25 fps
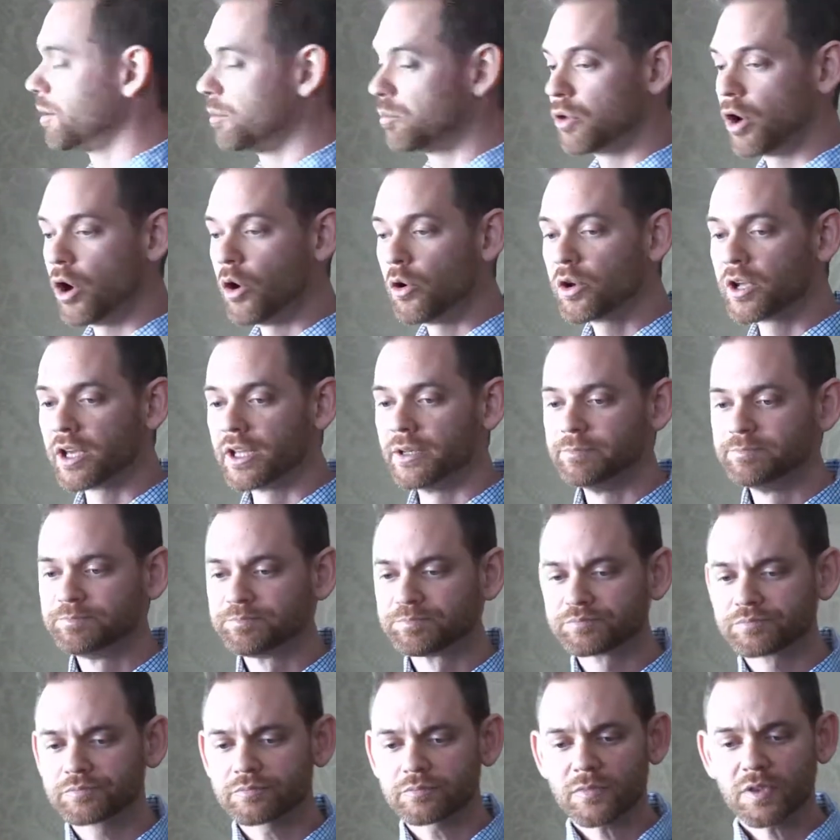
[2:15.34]
Brogan.
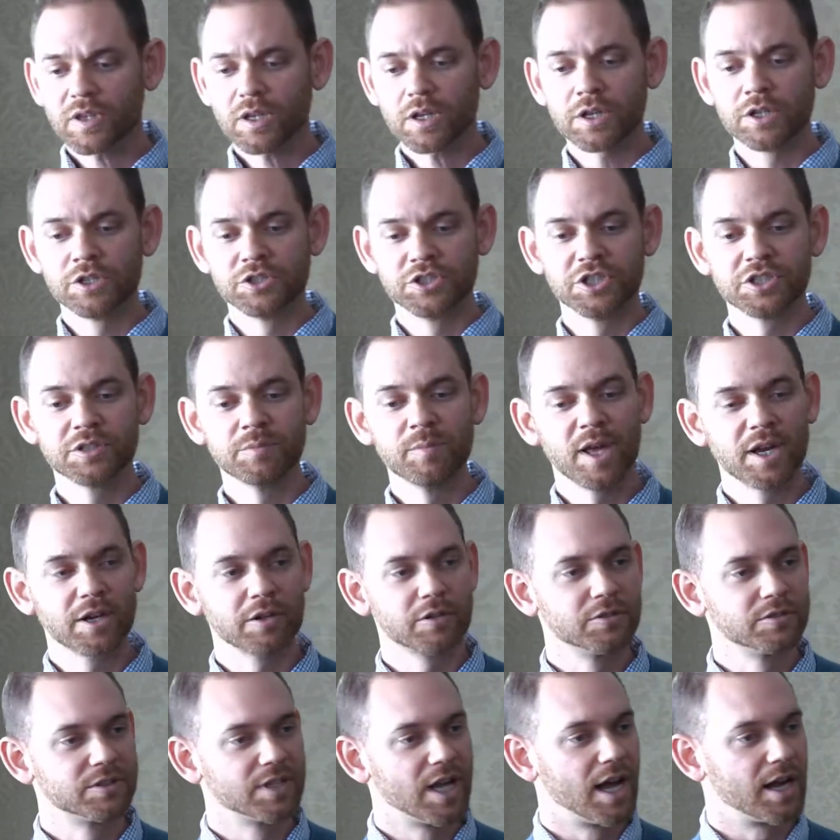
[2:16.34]
She's a
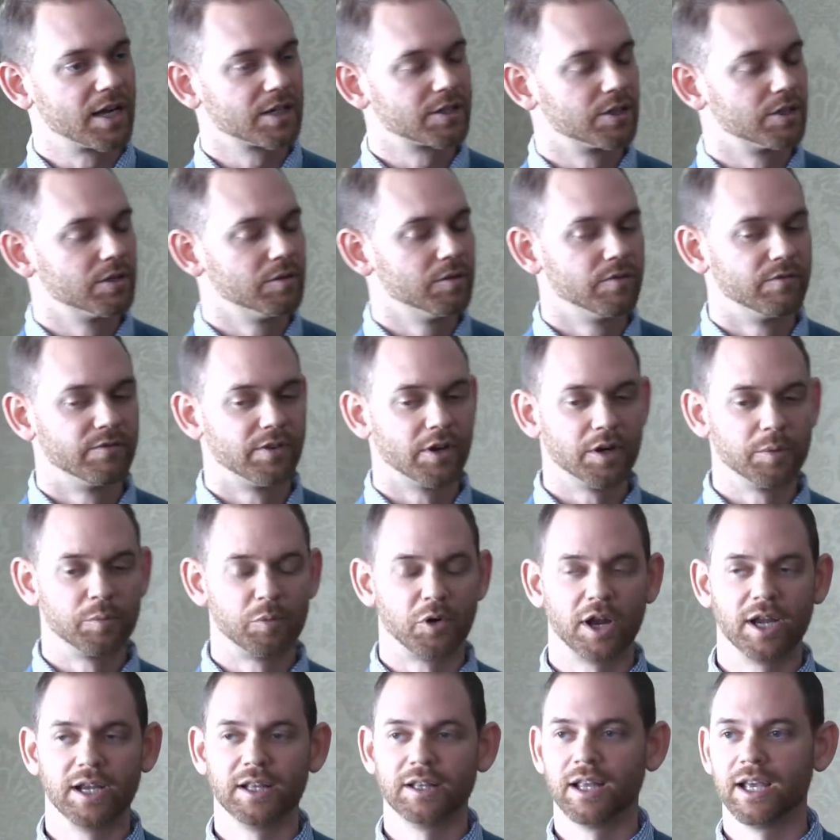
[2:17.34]
medical doctor, very
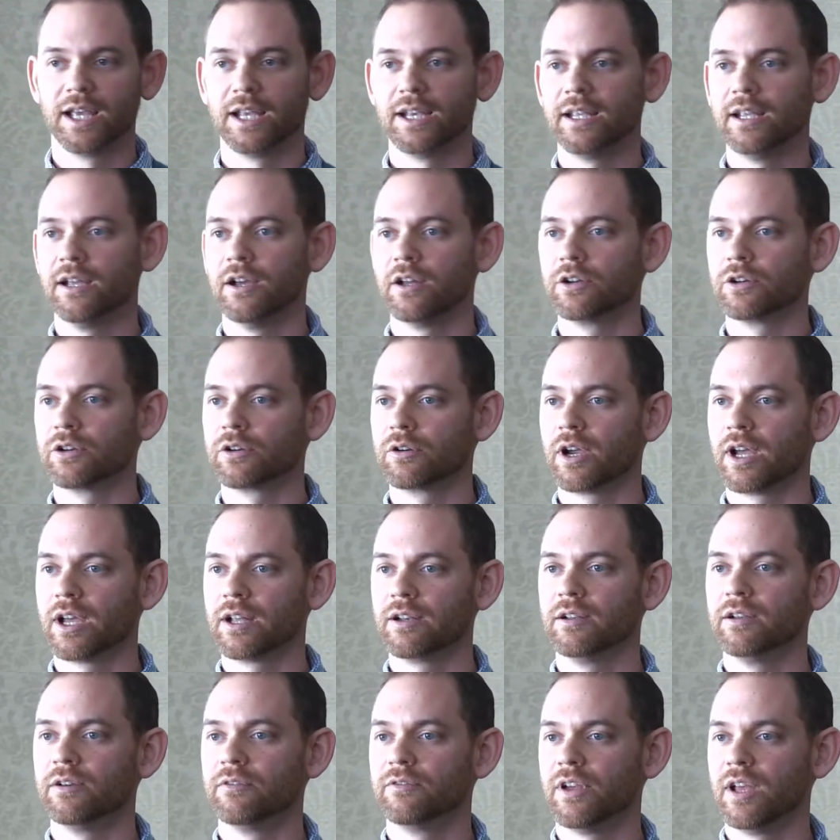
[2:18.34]
bright lady,
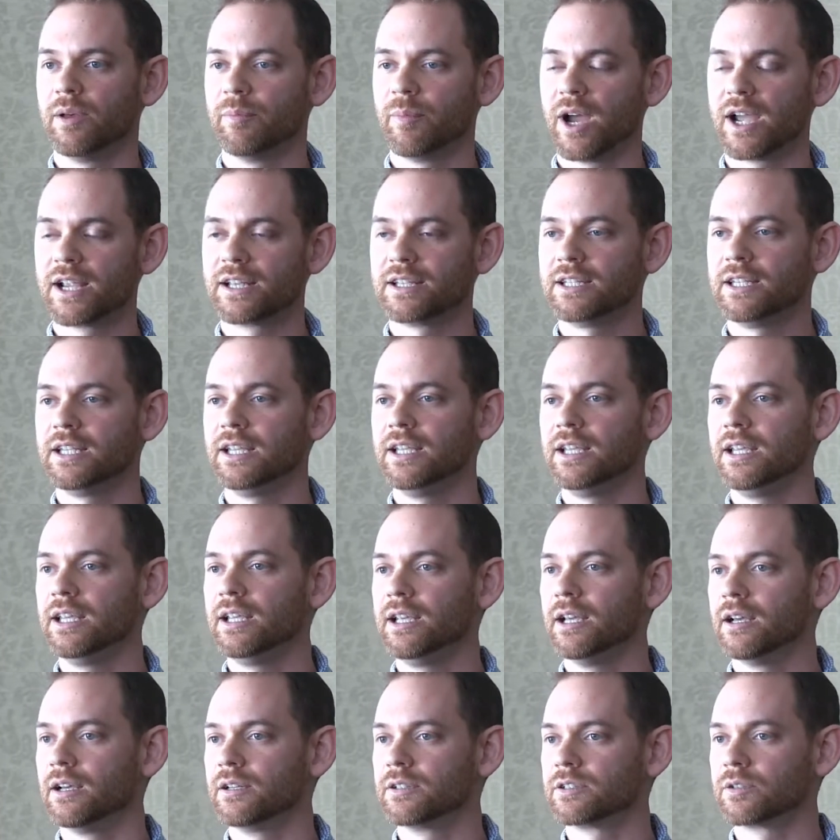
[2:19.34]
undergrad of
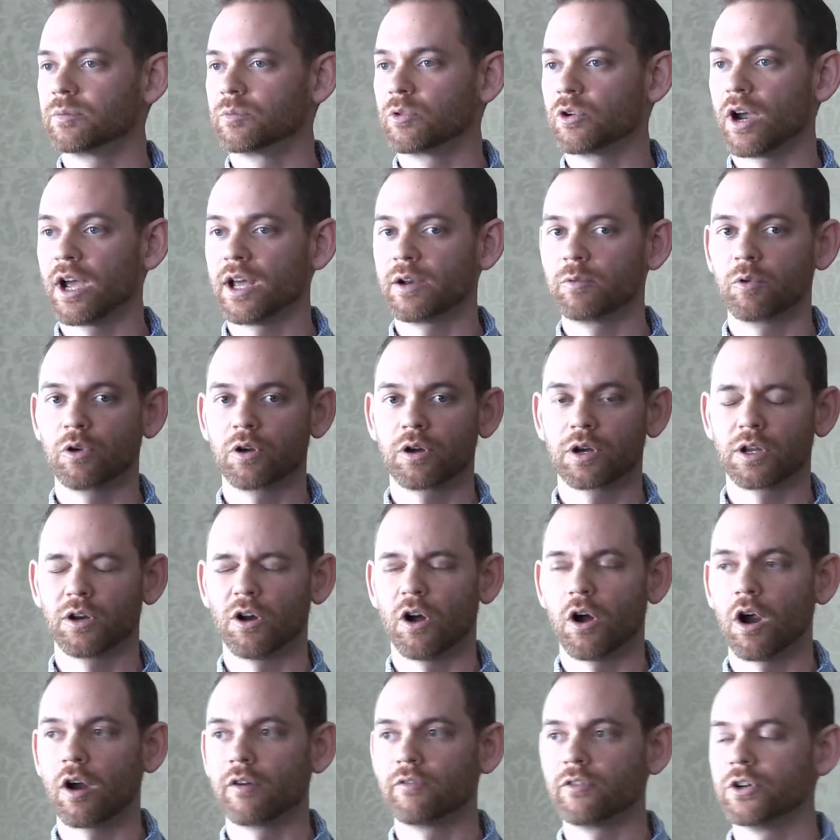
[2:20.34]
MIT, some grad work at
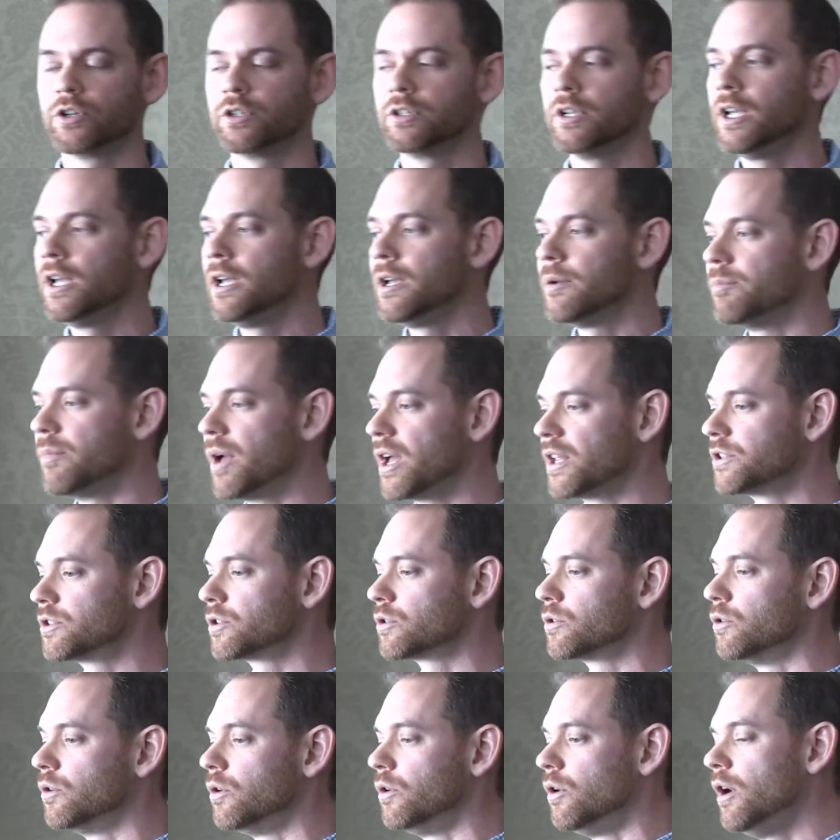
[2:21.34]
Harvard Med
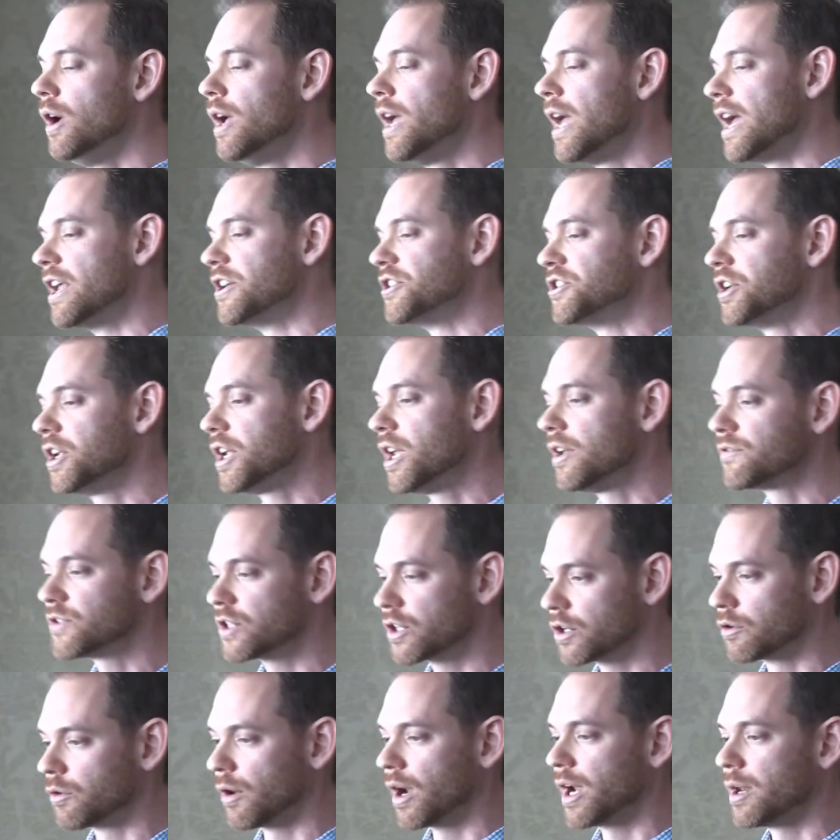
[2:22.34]
School, and she gives a
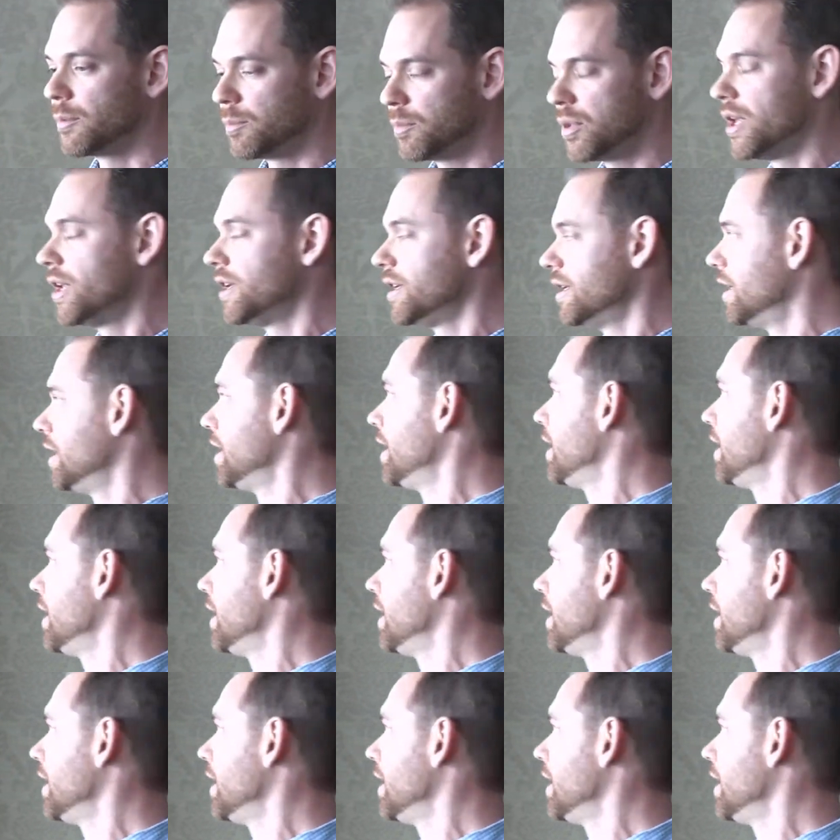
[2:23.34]
great opinion